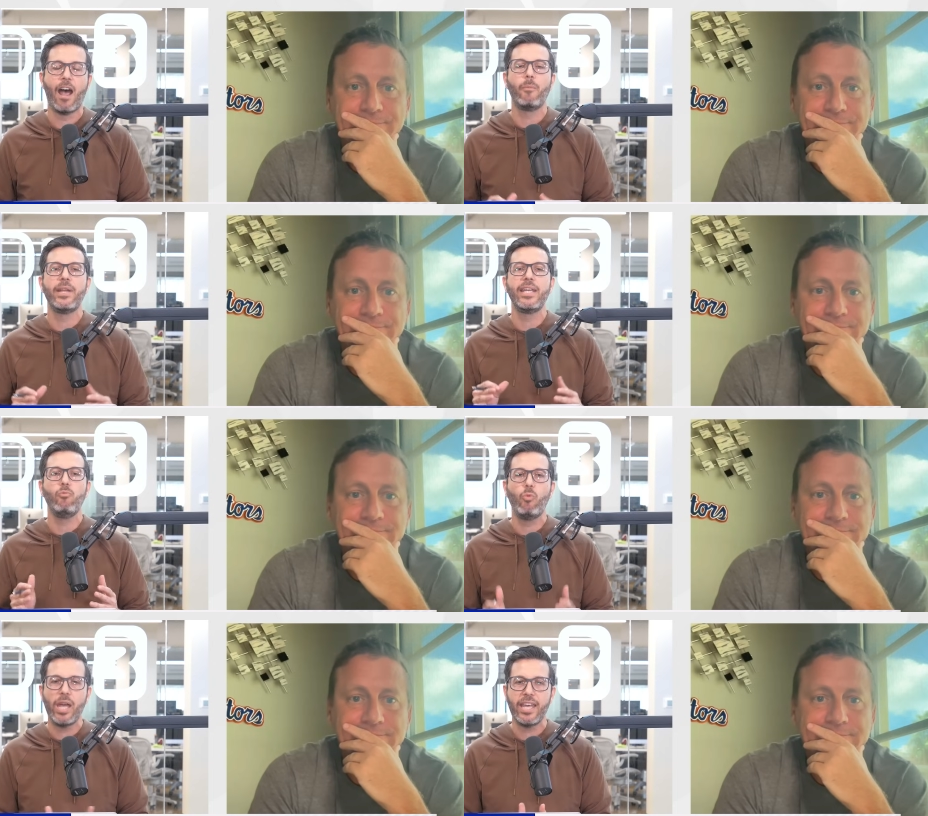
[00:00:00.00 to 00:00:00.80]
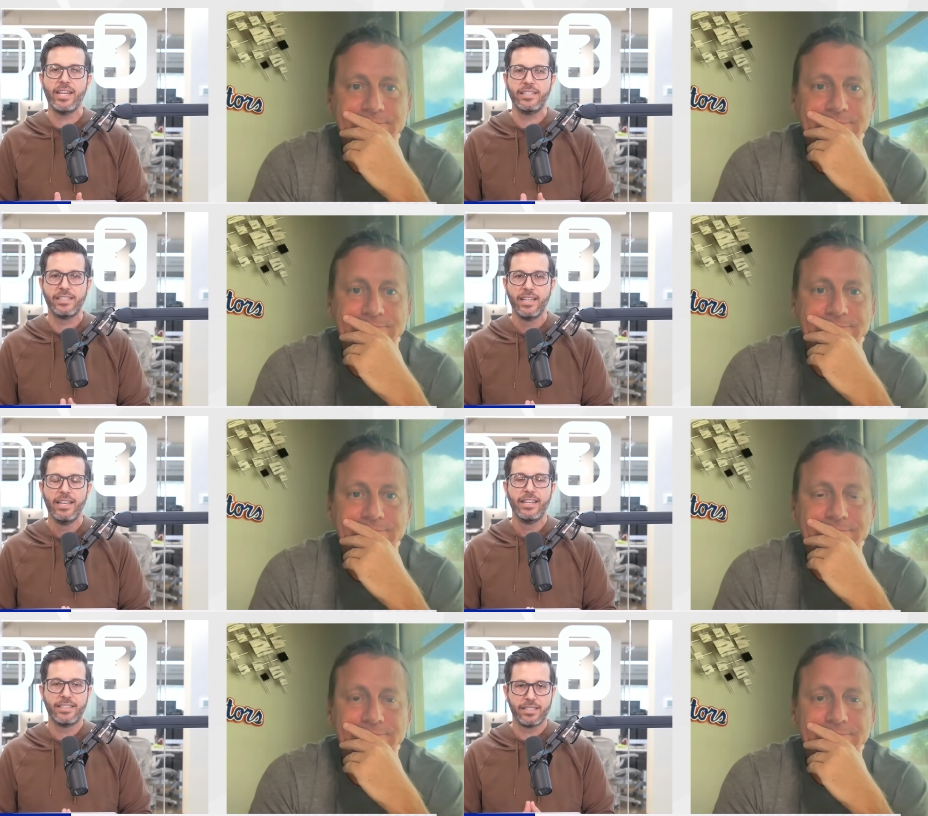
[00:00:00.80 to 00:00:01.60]
Speaker 1: How many wins
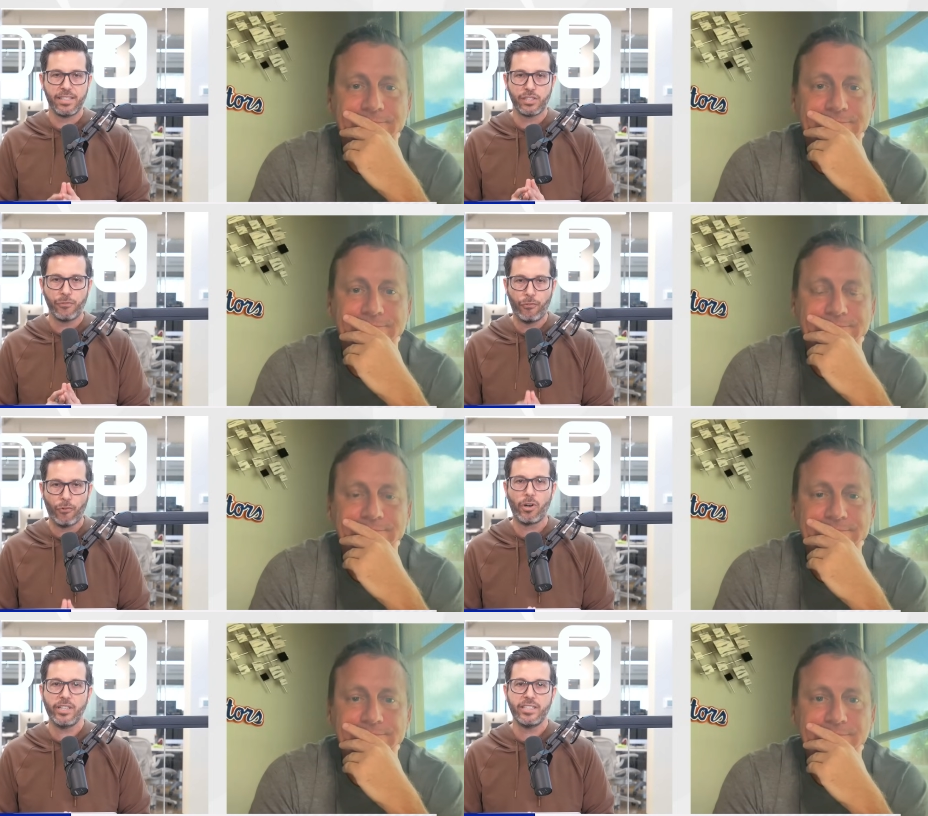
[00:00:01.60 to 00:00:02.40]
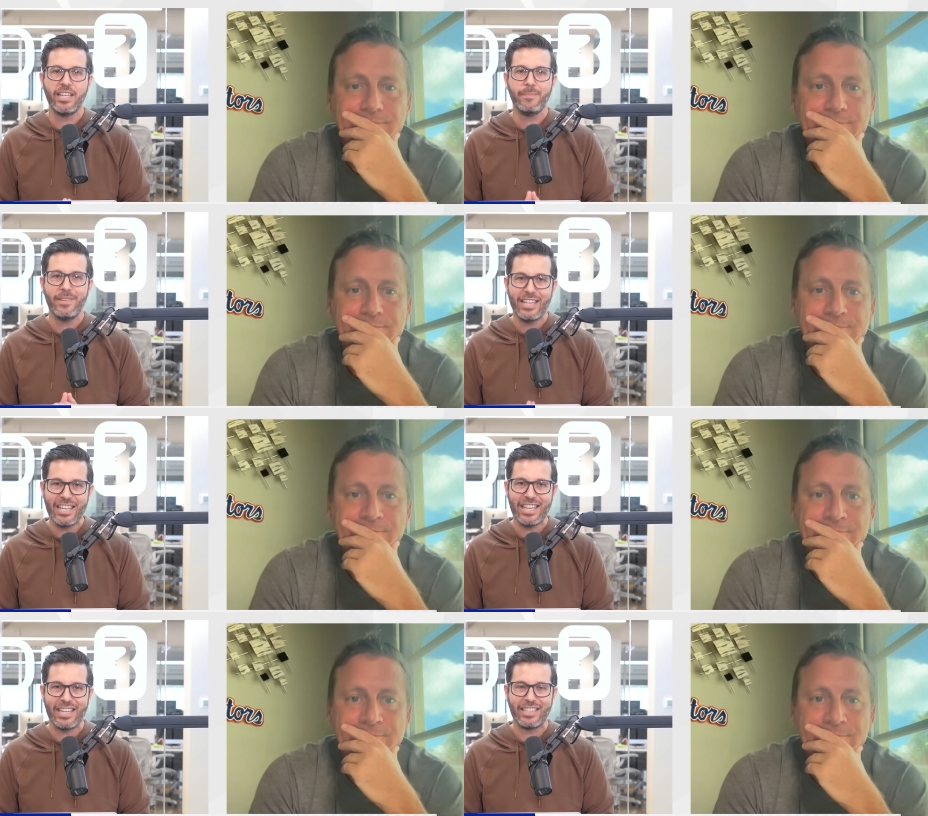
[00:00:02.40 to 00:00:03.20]
does this Florida team
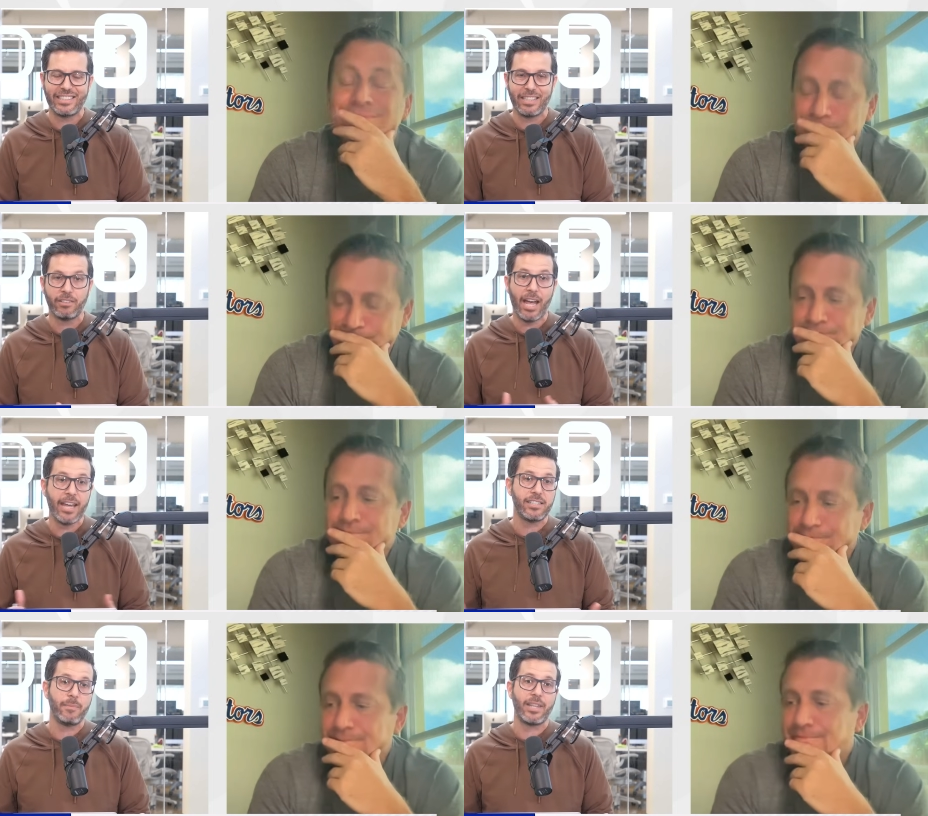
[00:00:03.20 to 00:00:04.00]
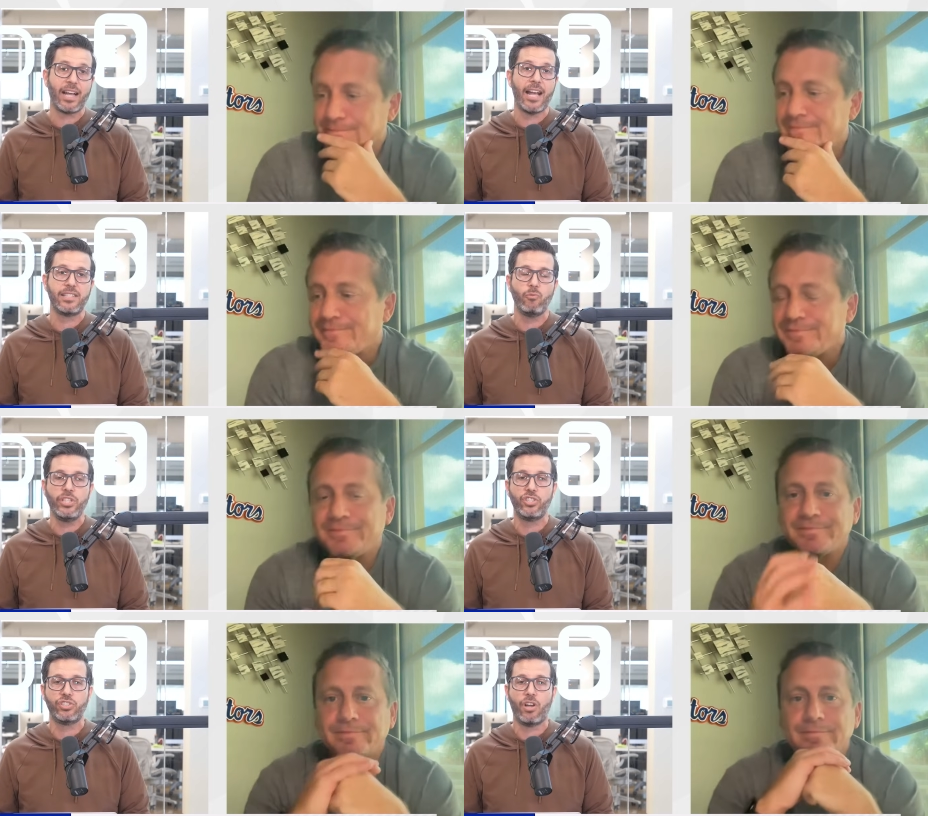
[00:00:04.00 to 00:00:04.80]
need to land some of the guys that
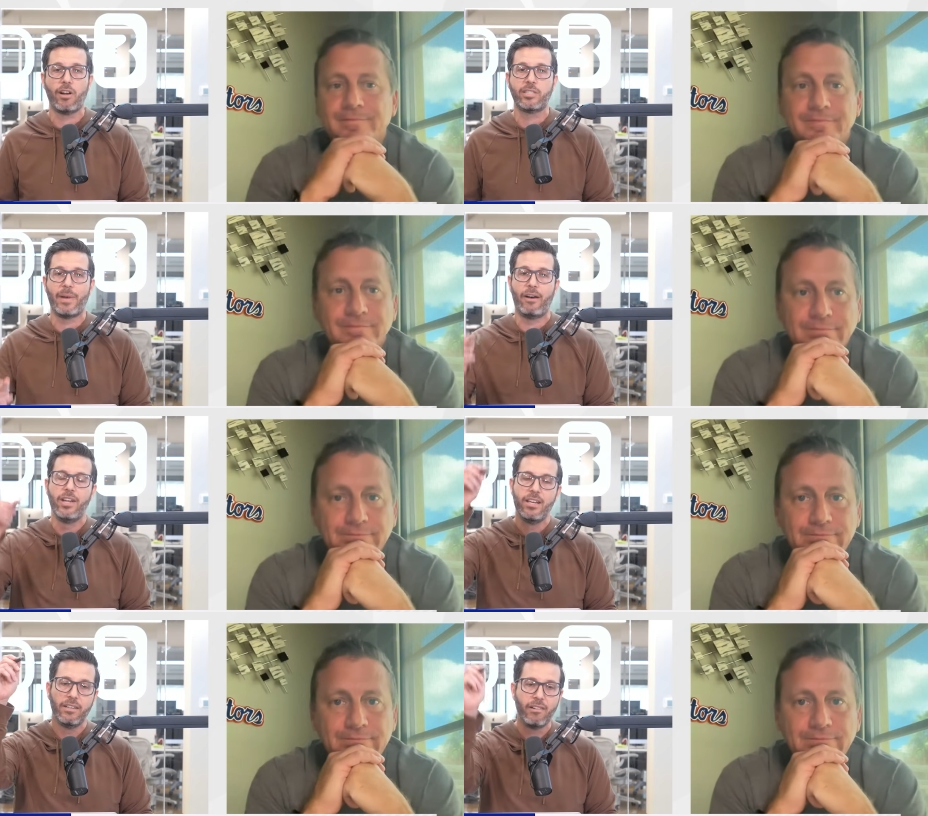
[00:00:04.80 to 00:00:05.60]
we just talked about?